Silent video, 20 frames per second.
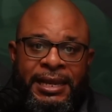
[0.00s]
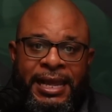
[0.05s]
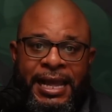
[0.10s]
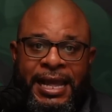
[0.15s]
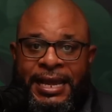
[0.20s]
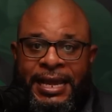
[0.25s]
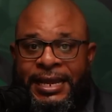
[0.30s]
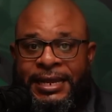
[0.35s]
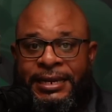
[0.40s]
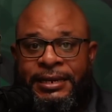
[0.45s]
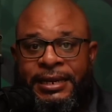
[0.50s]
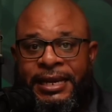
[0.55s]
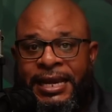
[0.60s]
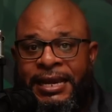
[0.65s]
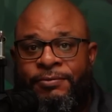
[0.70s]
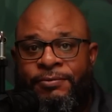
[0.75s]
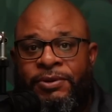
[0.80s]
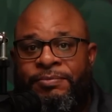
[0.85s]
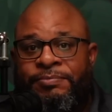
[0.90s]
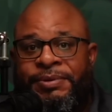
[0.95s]
and
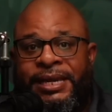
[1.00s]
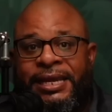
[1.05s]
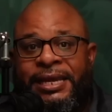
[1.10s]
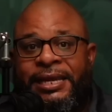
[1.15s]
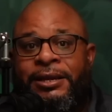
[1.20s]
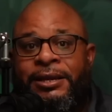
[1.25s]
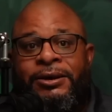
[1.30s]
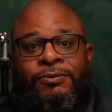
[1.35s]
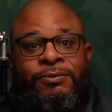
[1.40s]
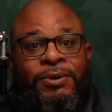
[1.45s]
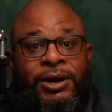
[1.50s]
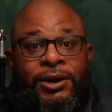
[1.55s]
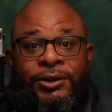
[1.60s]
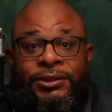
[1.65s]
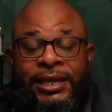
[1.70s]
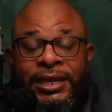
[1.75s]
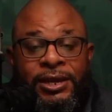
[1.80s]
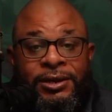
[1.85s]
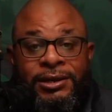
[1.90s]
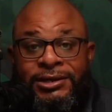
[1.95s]
it would be, well, are
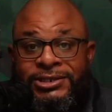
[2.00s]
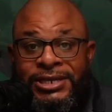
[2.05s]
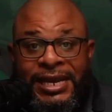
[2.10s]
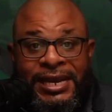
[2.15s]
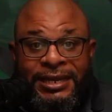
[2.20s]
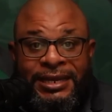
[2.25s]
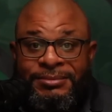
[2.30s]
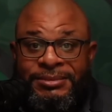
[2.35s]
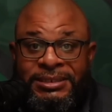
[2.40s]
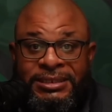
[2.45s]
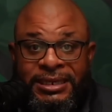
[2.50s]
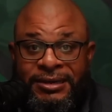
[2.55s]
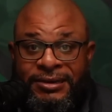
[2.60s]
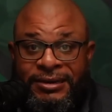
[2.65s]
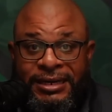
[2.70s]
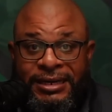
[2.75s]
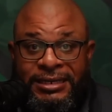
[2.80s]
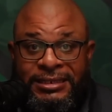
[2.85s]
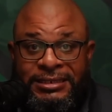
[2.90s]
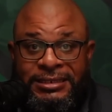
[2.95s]
they going to take him
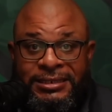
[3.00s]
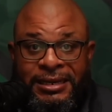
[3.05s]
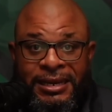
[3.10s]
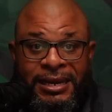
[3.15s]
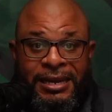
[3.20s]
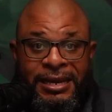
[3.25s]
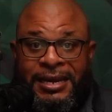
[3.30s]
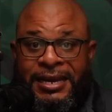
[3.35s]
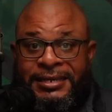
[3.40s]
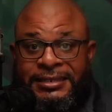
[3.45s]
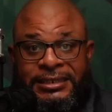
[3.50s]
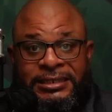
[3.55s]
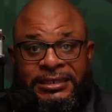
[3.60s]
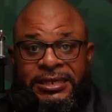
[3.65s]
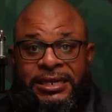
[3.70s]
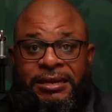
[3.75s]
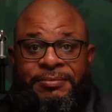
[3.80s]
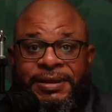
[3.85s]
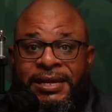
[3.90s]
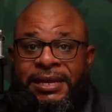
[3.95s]
serious? Is this
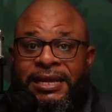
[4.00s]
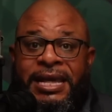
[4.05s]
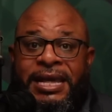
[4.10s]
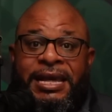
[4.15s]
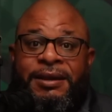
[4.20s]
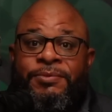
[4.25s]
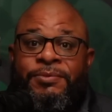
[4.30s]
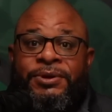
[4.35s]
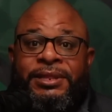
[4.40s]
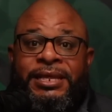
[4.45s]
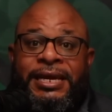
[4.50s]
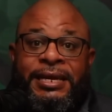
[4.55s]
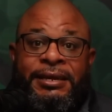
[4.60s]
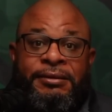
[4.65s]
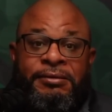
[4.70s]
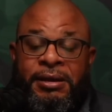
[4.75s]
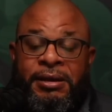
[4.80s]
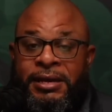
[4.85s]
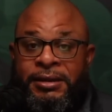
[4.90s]
going to be a game where they,